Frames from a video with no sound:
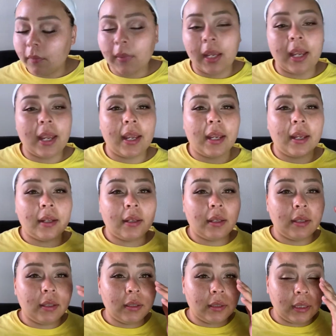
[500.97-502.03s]
Okay,
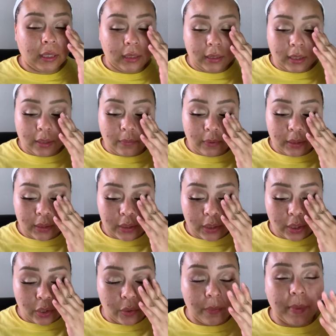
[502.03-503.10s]
another thing that I wanted to
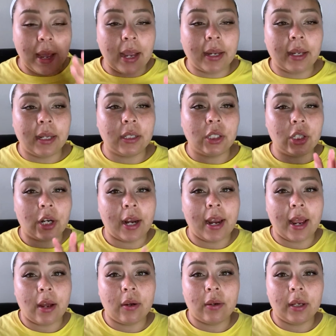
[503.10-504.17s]
go back and try
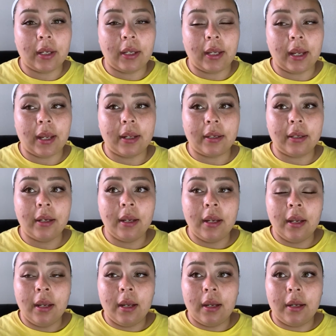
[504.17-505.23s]
out again,
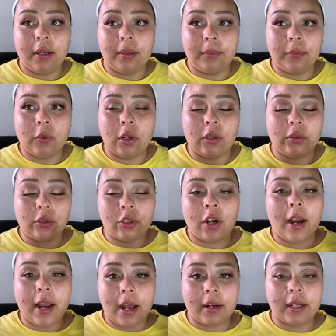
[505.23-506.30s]
um, well,
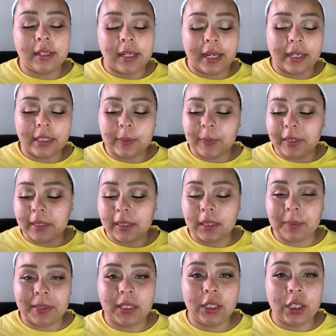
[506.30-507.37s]
try out again is because it's
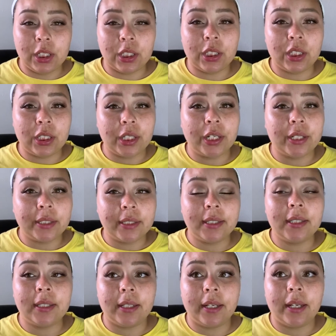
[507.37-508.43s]
been
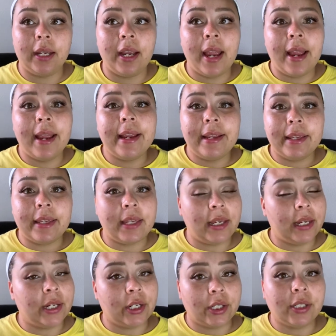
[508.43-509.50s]
seriously
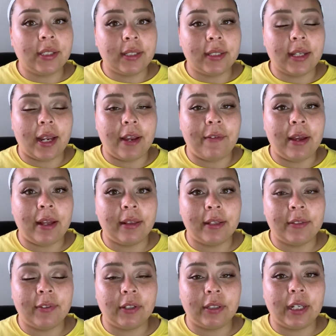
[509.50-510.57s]
years since I have had
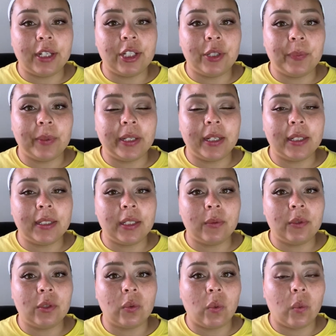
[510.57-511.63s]
this foundation because it
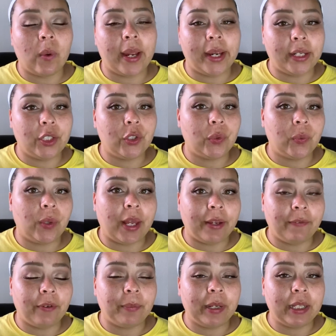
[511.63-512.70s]
was way too
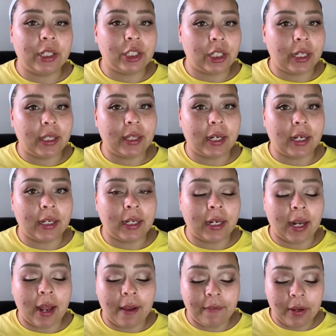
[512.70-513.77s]
light for me, the shade that I did
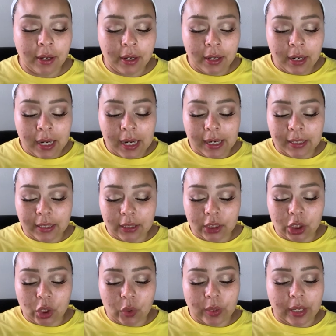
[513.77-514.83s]
have. And
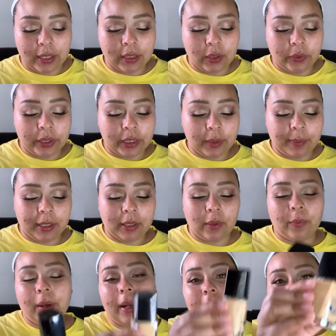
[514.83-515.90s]
so that is going to be the Wet